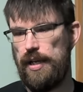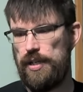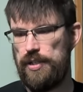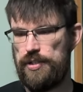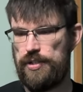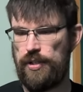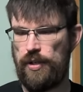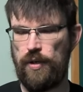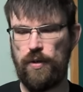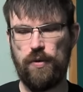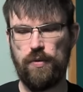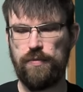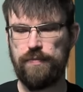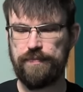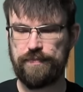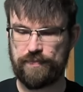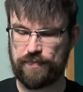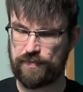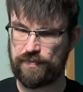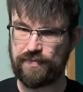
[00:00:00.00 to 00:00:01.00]

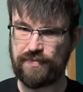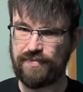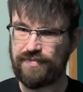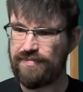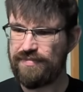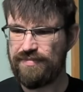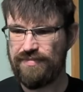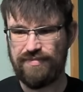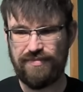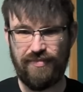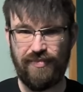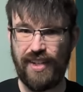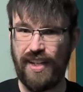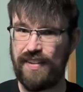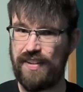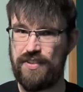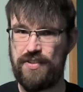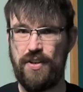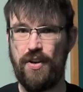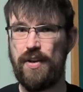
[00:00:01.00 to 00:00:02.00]
So
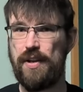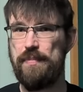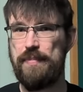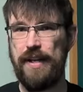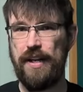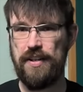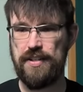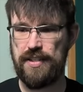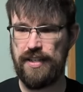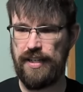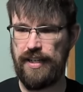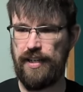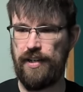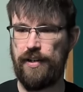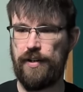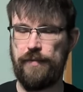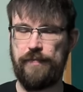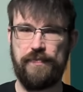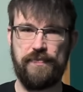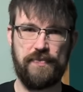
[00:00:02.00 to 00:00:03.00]
there's no comparison
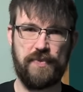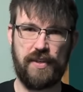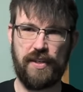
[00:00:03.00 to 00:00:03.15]
here.